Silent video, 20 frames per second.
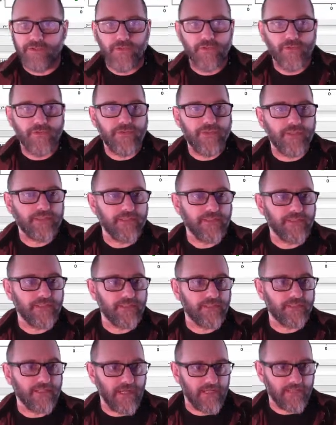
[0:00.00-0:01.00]
So this
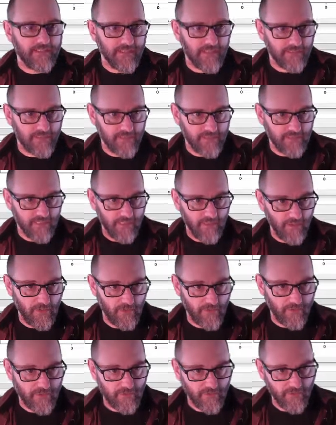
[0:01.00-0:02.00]
is the data. So let's take a
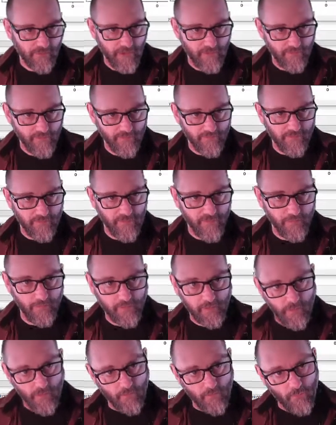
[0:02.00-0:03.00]
look at this graph over here,
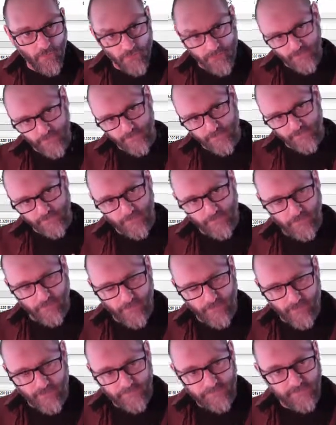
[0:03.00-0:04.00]
plot
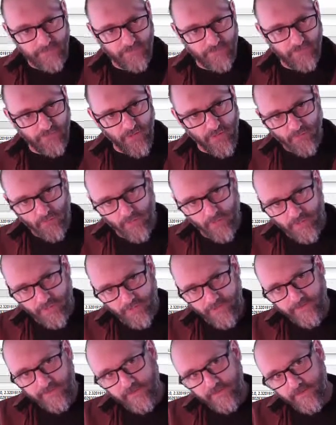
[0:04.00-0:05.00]
1_1. So run
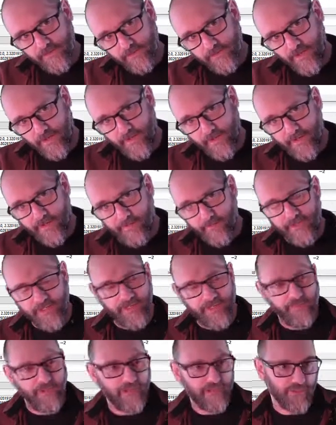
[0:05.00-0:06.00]
1,
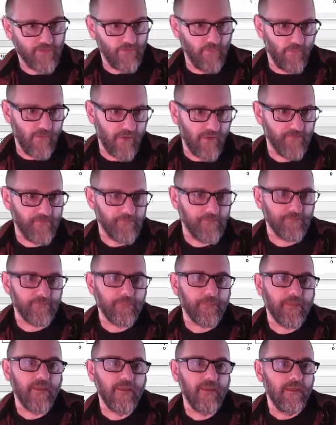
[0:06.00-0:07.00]
iteration 1.
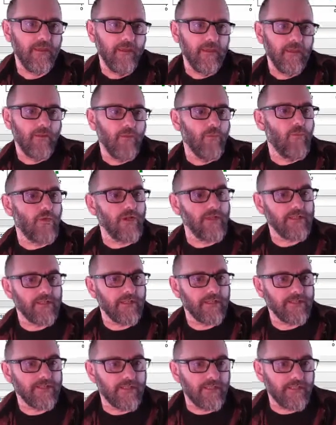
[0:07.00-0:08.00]
What it
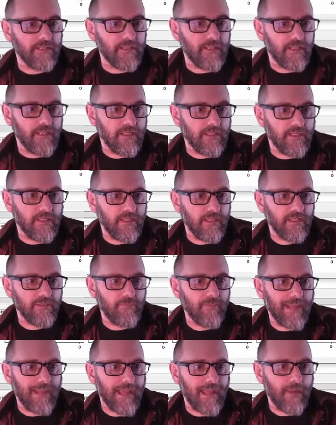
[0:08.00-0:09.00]
does is
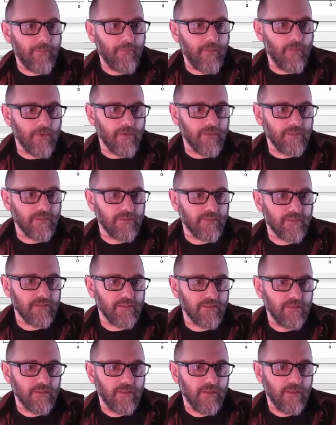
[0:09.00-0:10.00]
these black
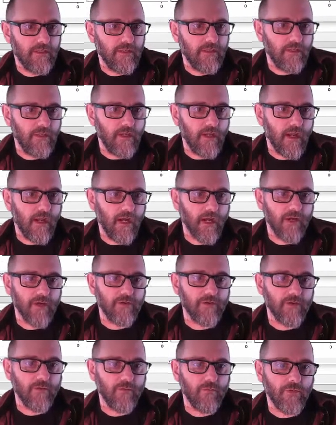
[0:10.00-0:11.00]
points
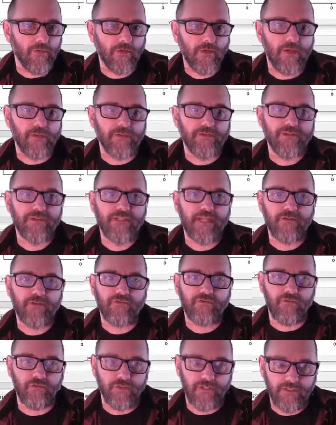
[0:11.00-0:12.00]
are what are called
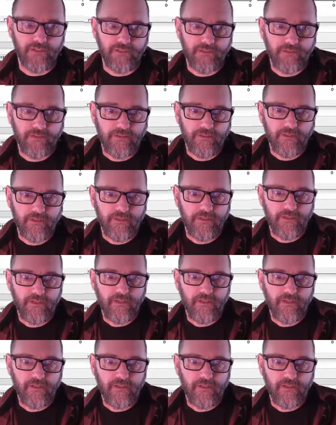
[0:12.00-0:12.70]
centroids.